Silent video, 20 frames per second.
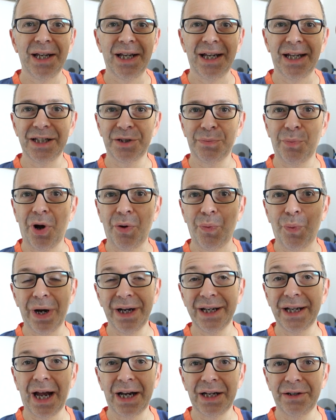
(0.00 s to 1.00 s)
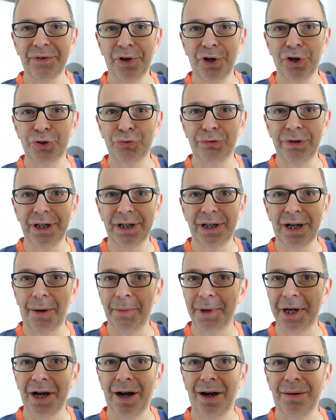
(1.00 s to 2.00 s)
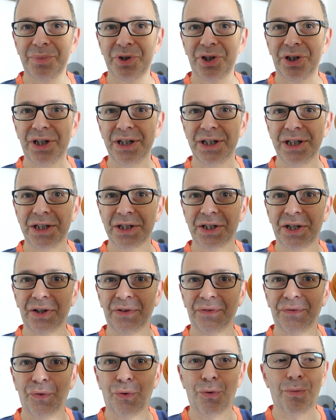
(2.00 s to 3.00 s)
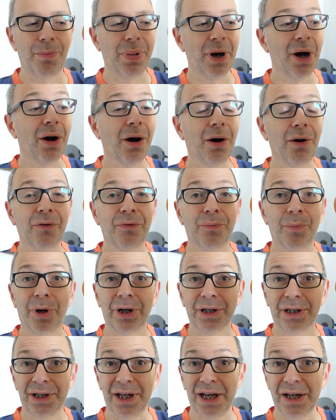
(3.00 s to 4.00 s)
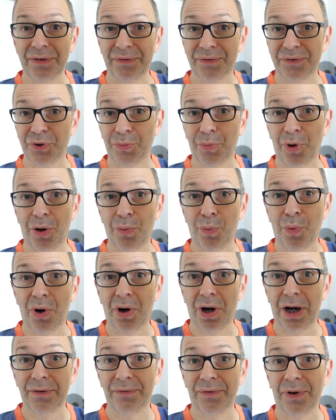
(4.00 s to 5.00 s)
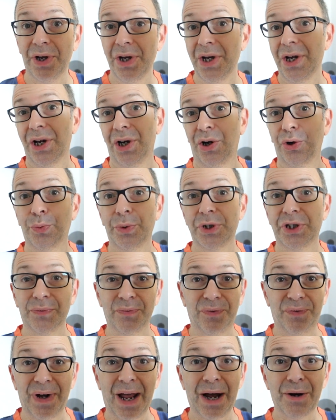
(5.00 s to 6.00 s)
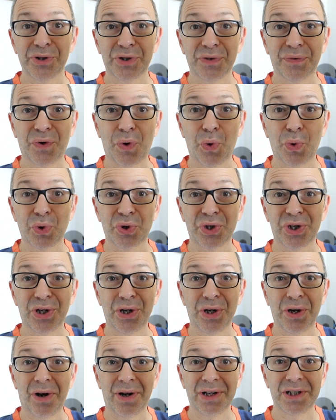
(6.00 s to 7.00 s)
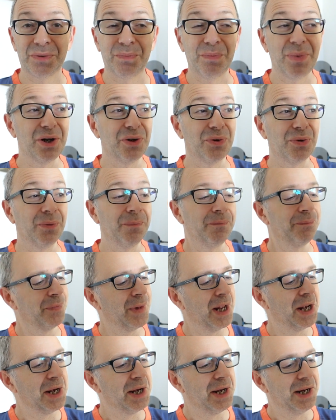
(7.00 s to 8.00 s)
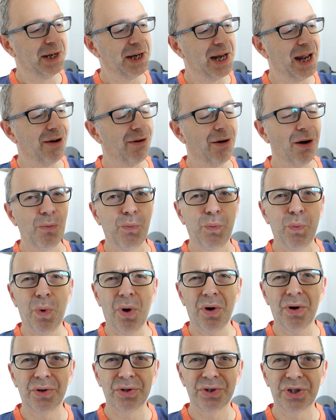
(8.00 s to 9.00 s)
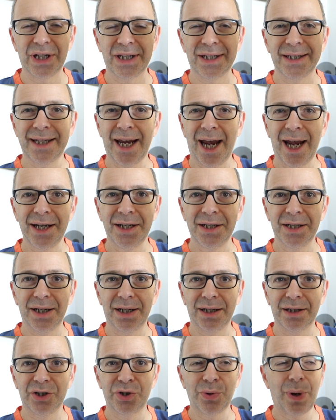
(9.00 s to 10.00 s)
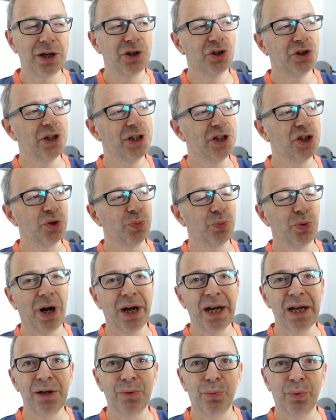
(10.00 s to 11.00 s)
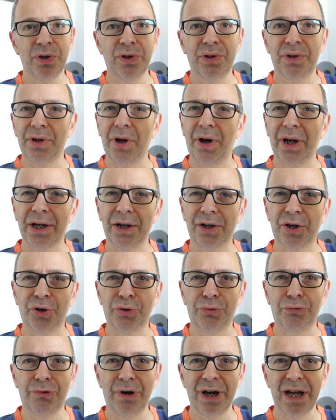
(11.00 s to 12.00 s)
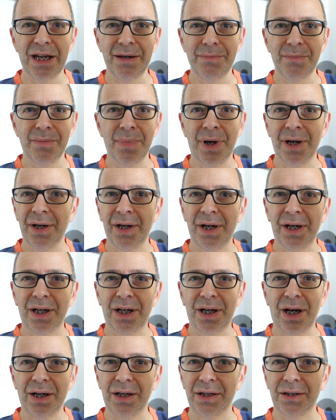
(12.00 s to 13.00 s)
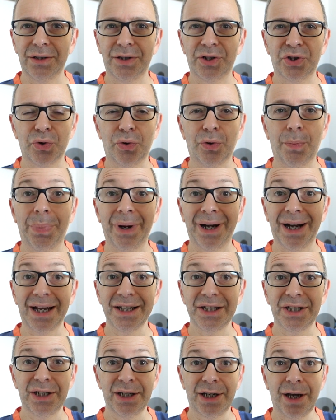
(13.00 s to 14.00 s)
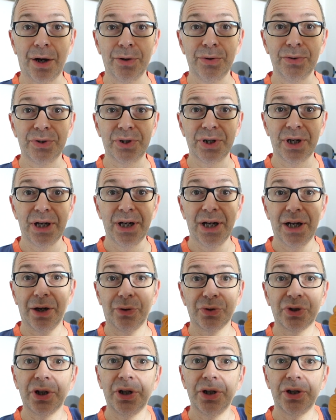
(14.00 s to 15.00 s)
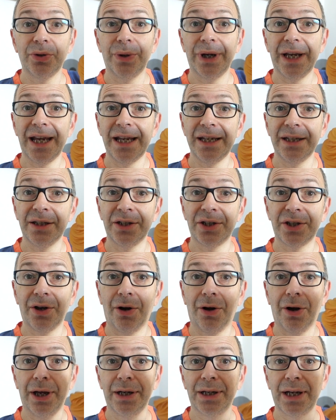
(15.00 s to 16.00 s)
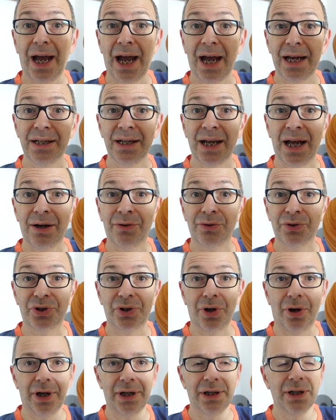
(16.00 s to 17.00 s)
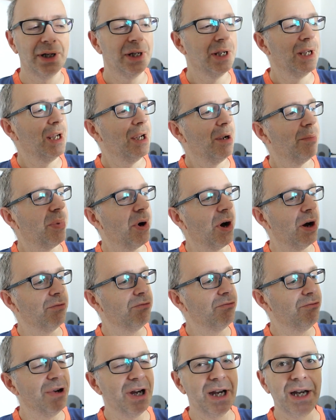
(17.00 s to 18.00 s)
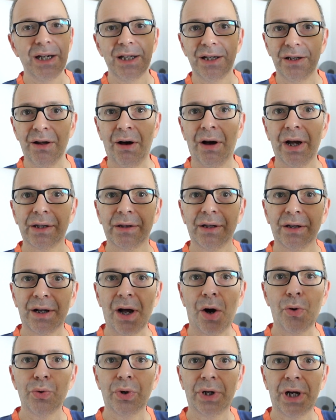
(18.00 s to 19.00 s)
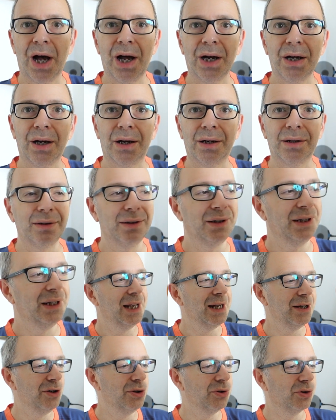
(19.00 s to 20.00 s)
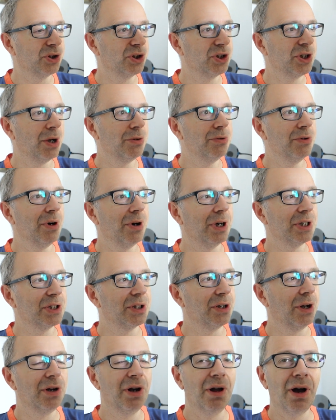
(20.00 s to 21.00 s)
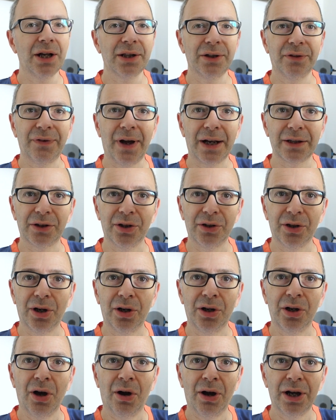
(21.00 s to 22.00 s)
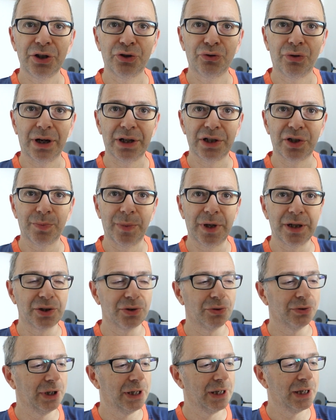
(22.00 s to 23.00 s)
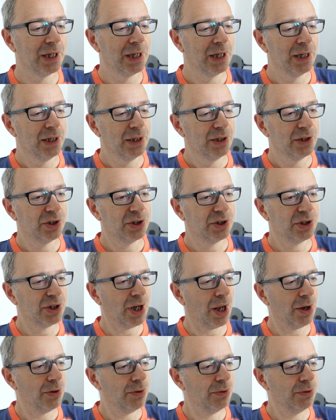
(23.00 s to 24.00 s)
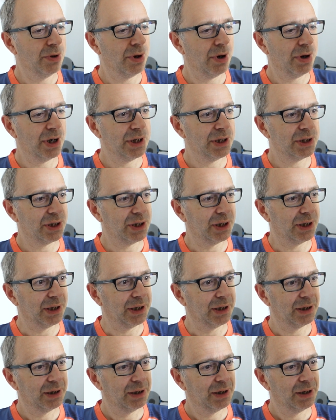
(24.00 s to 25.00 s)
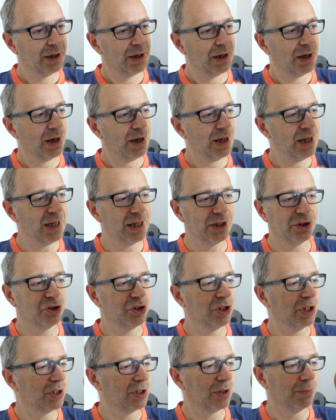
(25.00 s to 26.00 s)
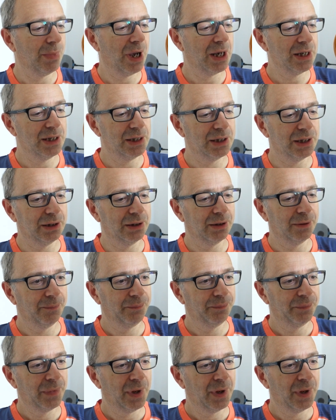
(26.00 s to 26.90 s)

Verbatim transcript: is my wedding anniversary coming up, so this is going to form part of my gift to my wife, along with some flowers, of course, and a nice meal. Now, I was intending to actually spray it with like a cream coloured sort of plastic coat, and I was going to do it inside and outside, but I really like the gold colour. It looks so nice and I like the fact that the light transmits on it so nicely. It is just amazing.